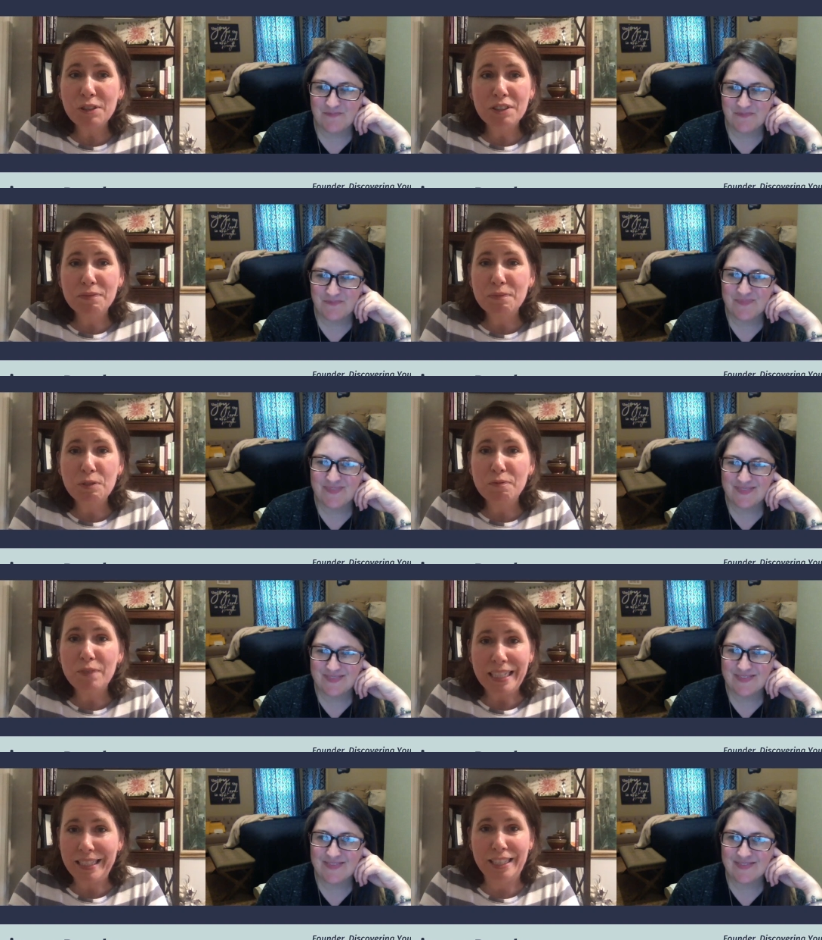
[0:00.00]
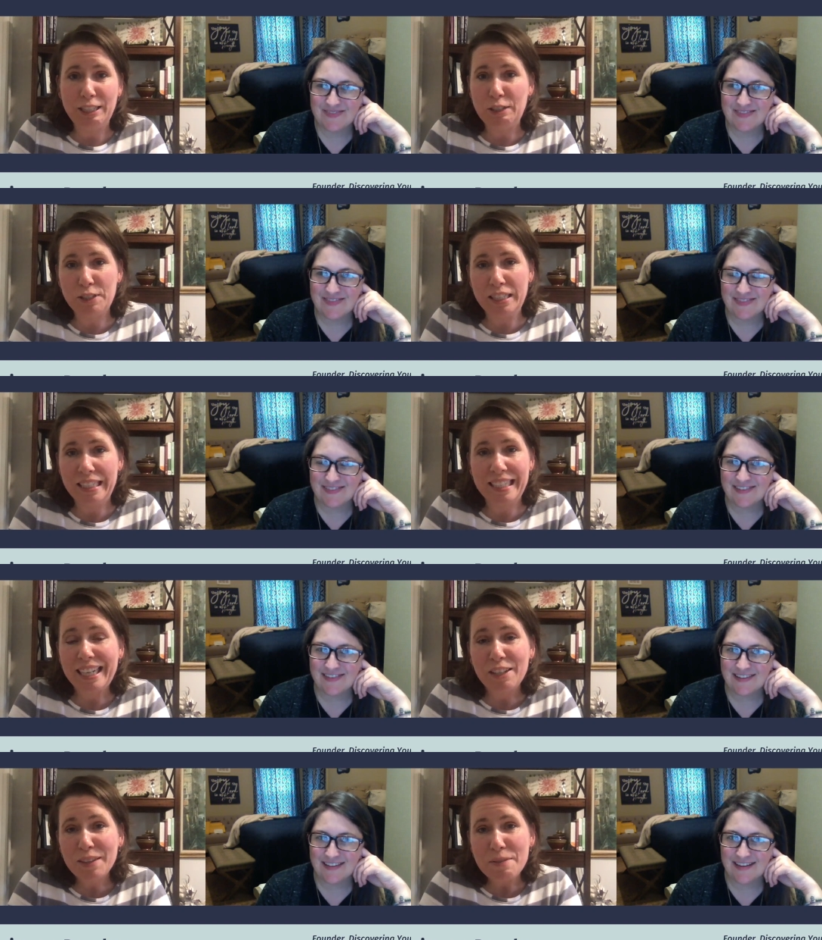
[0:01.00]
Speaker 1: or 18 years in. I
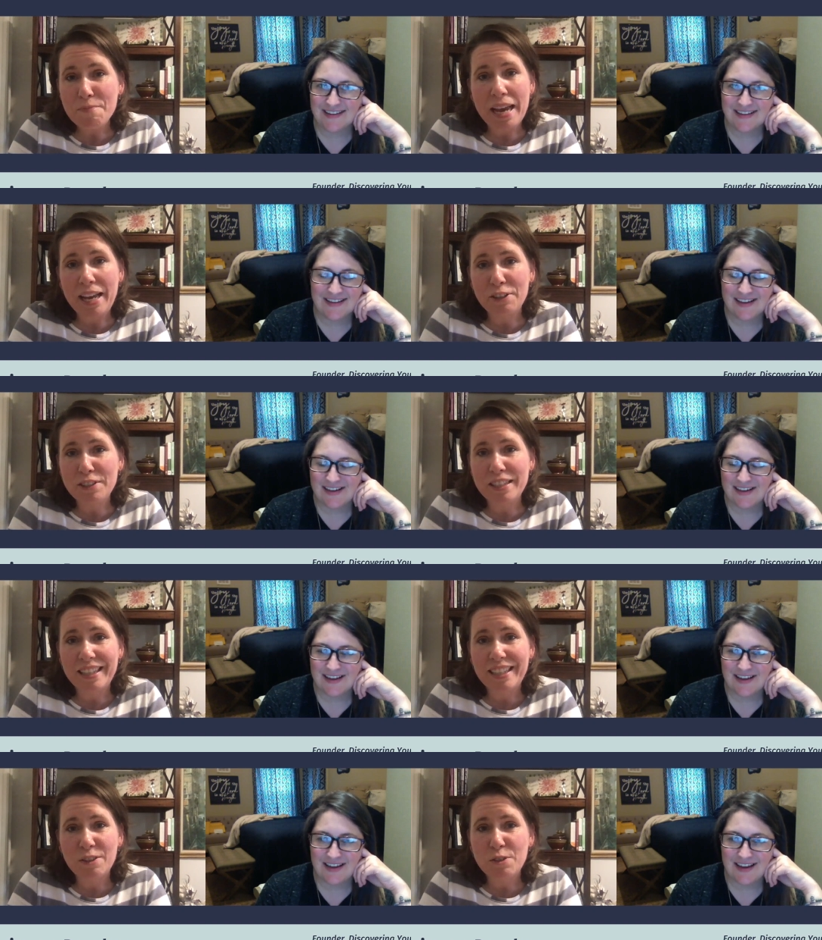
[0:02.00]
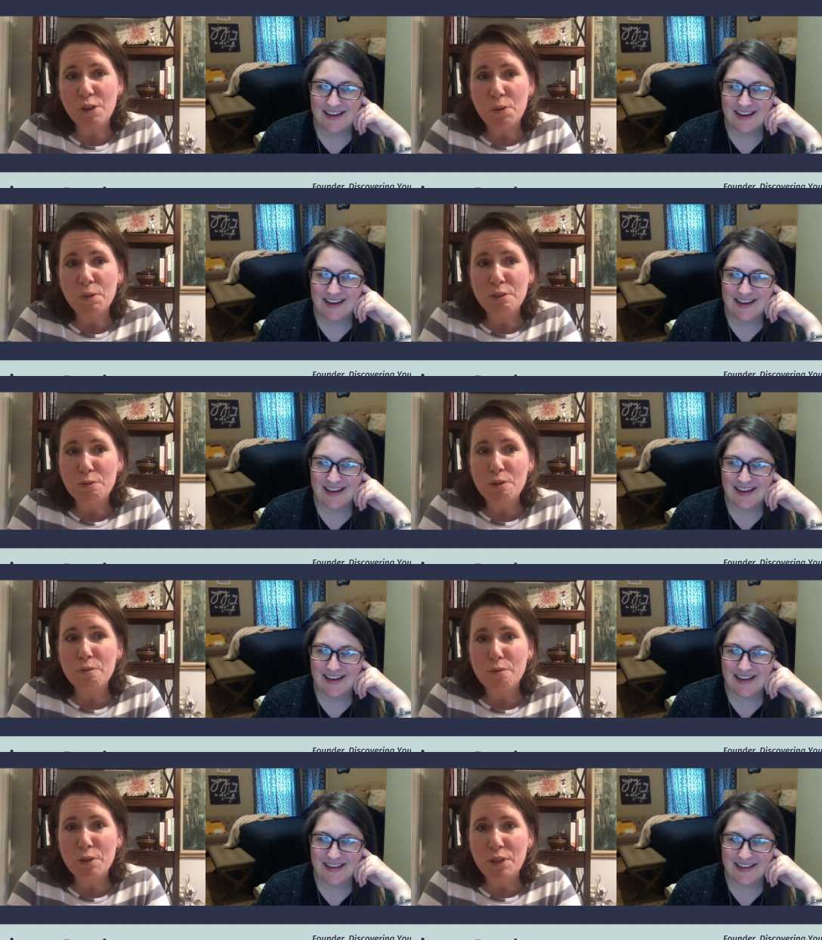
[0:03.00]
don't think it matters. I think there's always
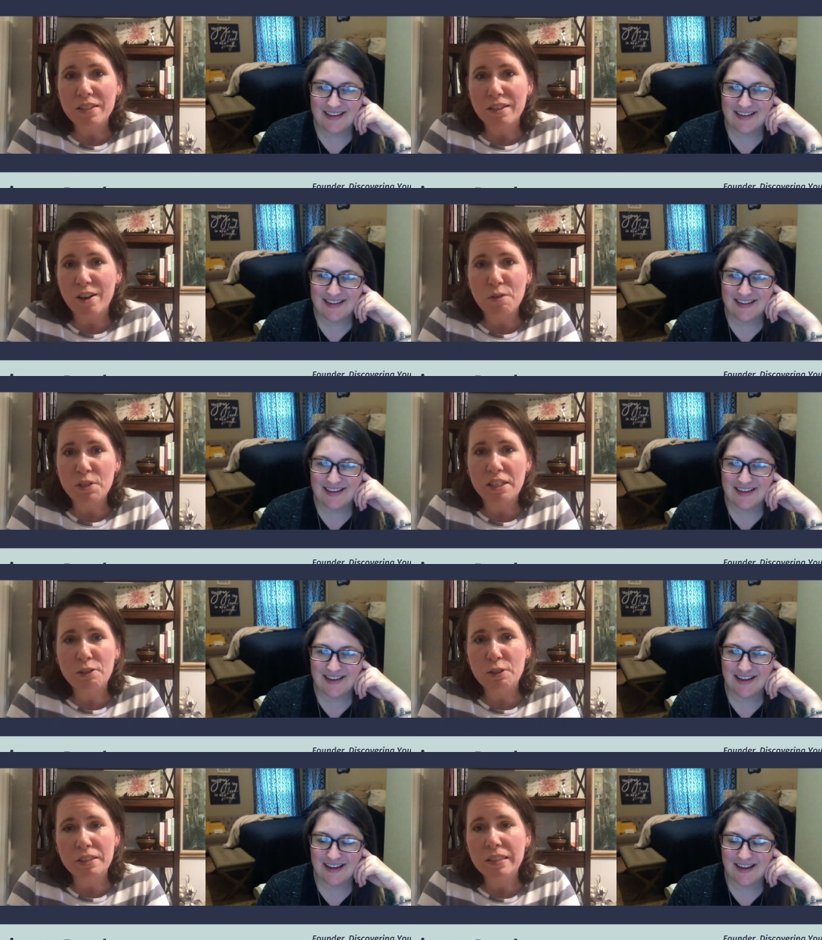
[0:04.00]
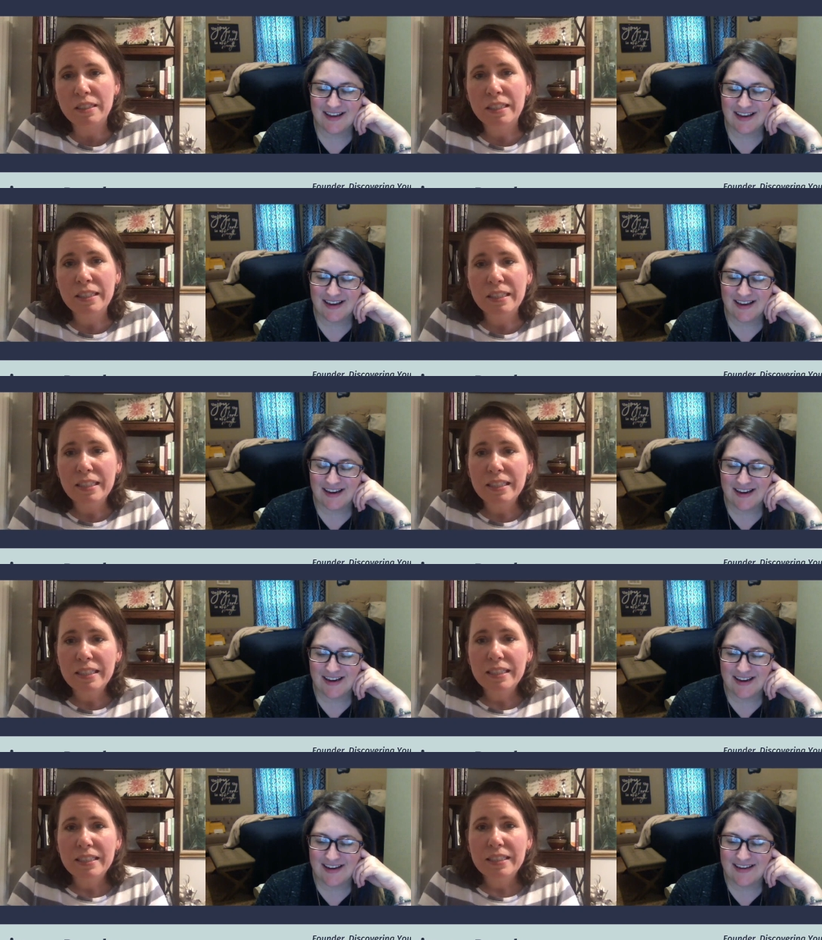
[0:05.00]
room for this conversation.
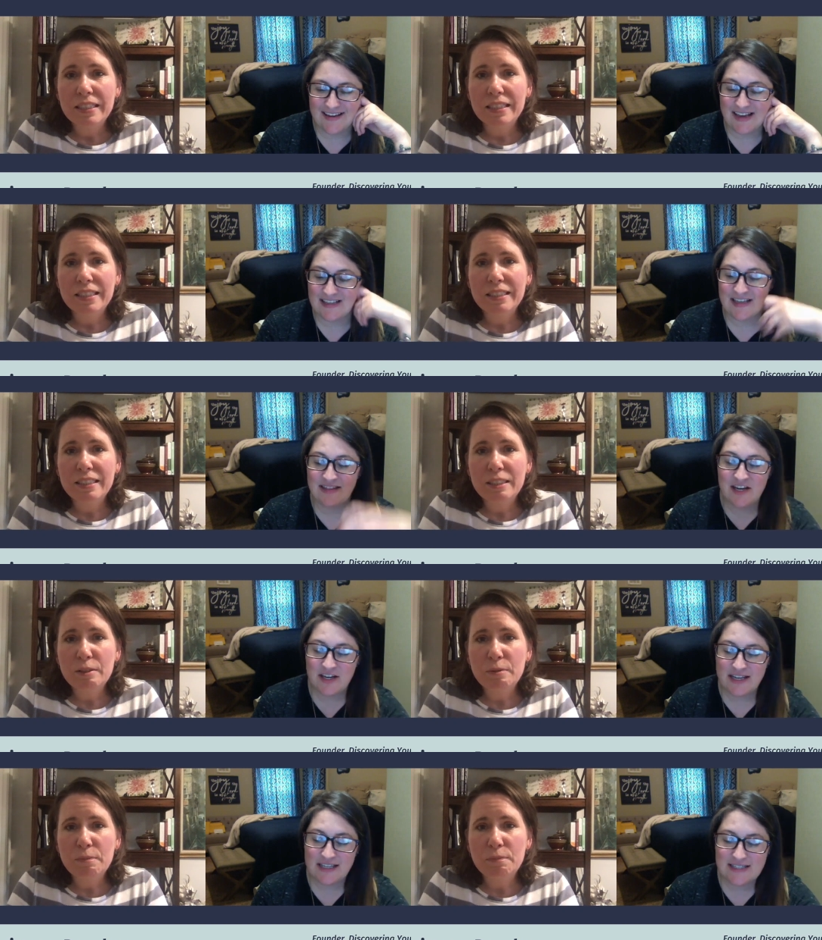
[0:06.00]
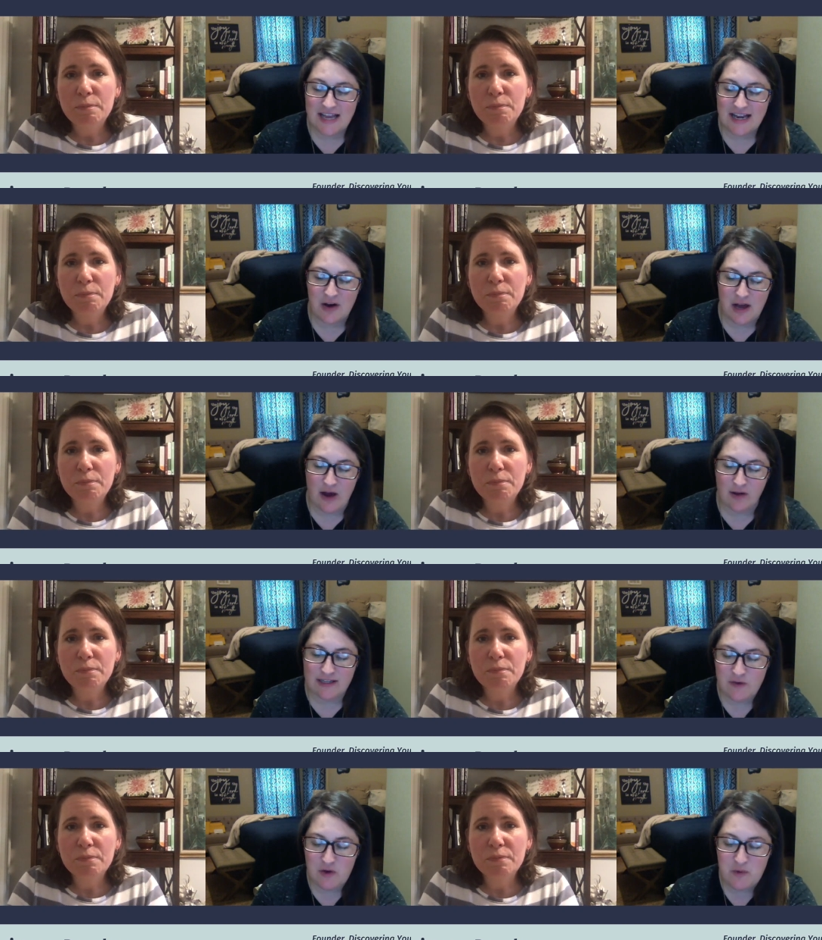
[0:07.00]
Speaker 2: Yeah, there is. And I'll
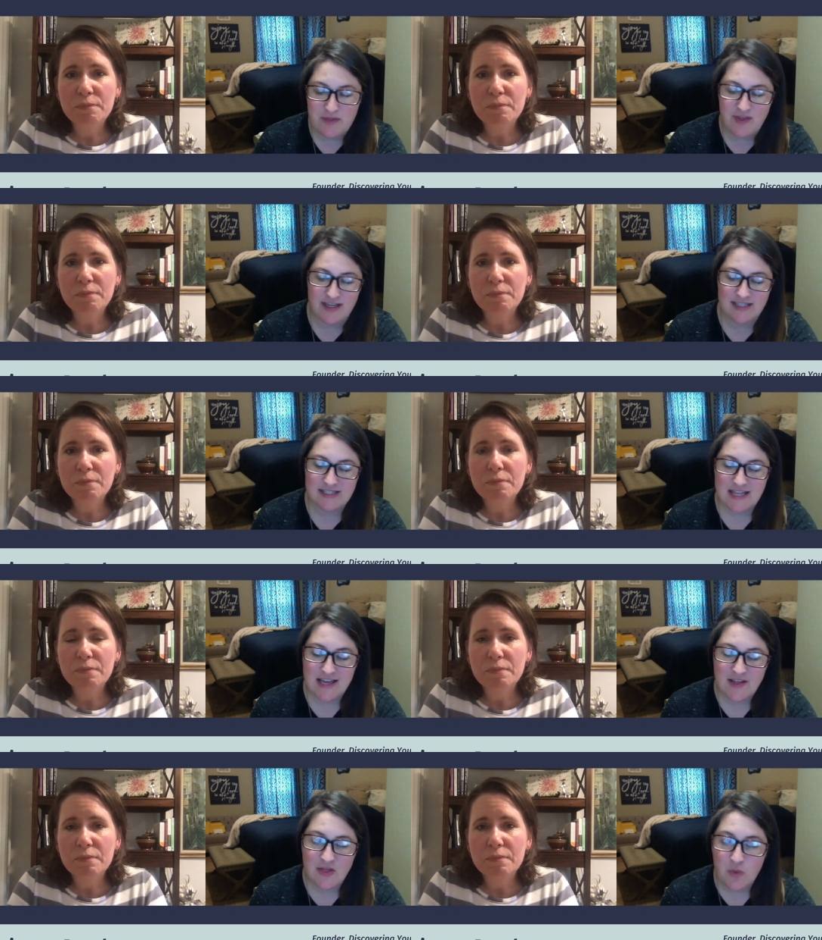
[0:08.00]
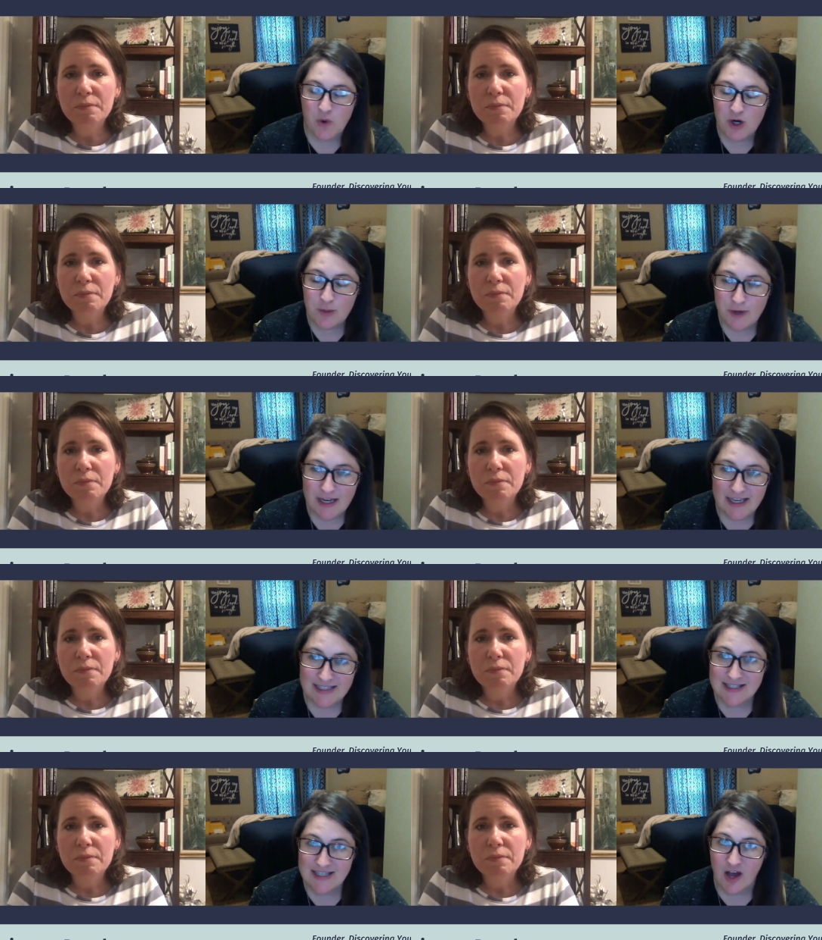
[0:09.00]
leave you with this. The workbook
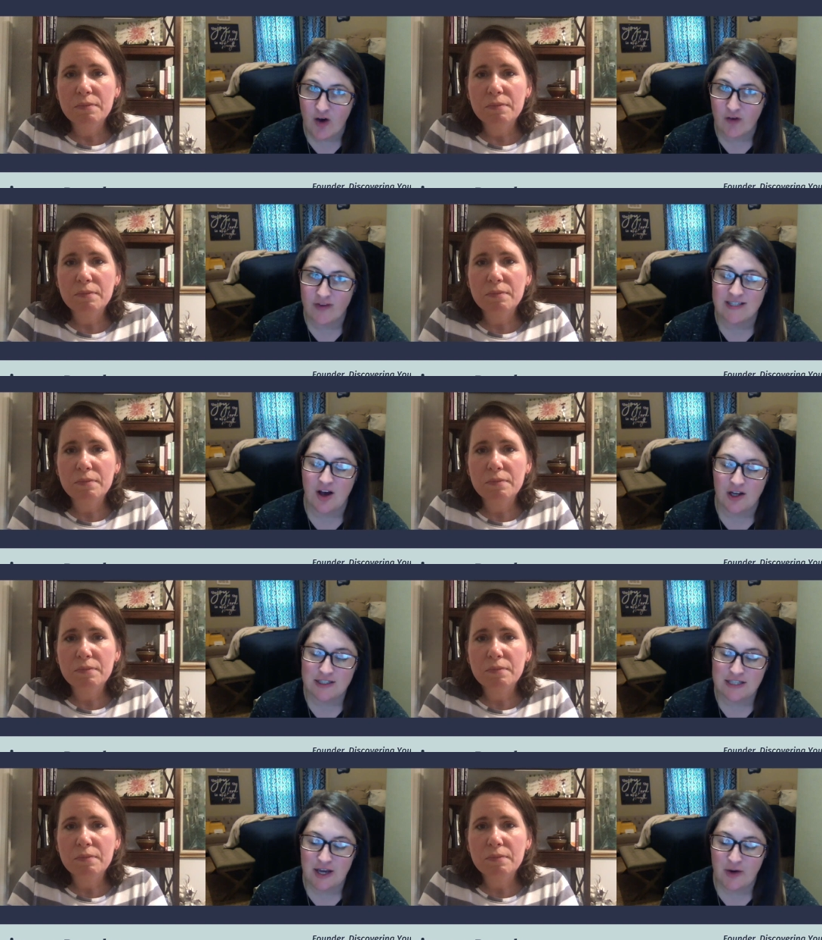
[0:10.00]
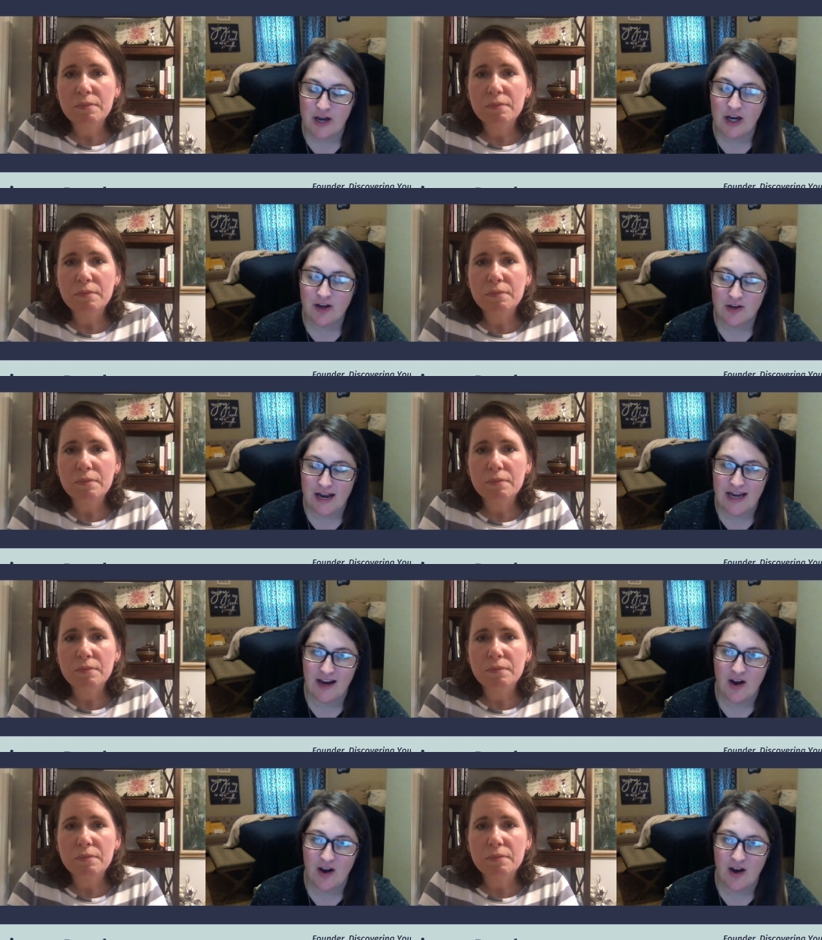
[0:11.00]
itself is also a great